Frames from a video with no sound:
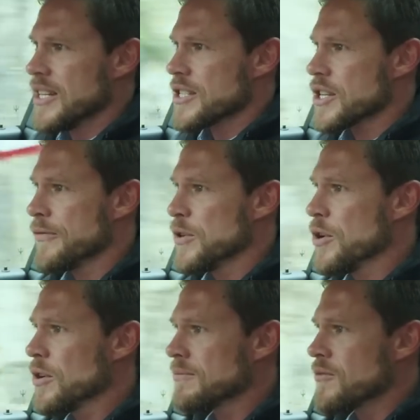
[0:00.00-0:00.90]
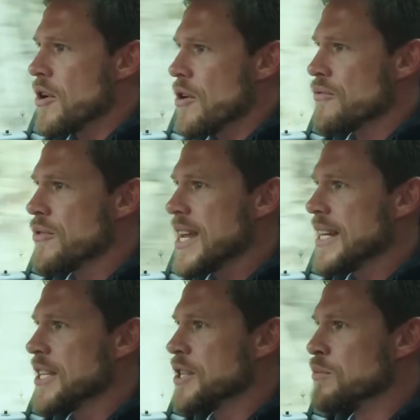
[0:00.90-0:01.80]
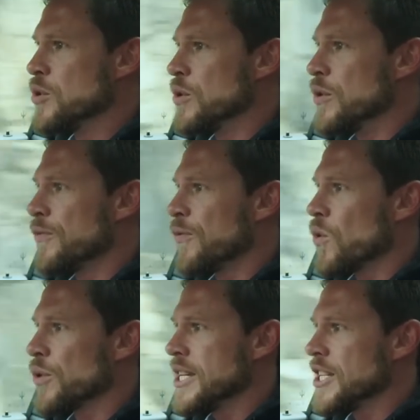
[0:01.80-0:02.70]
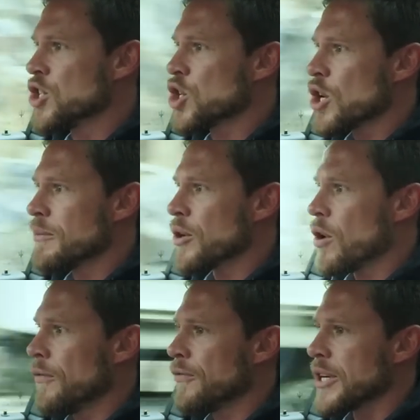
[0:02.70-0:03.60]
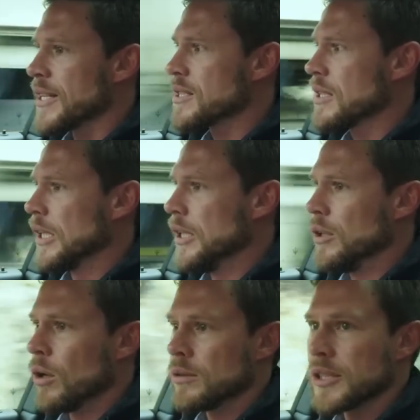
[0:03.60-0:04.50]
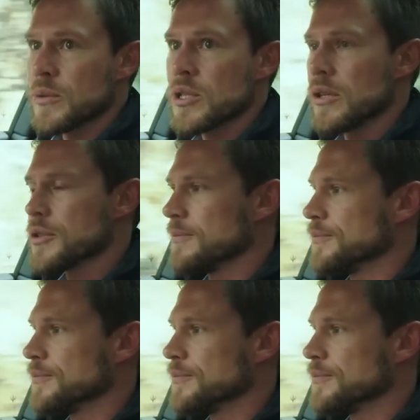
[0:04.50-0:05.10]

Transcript: So if you're not really in the mood for the German offerings, that was close.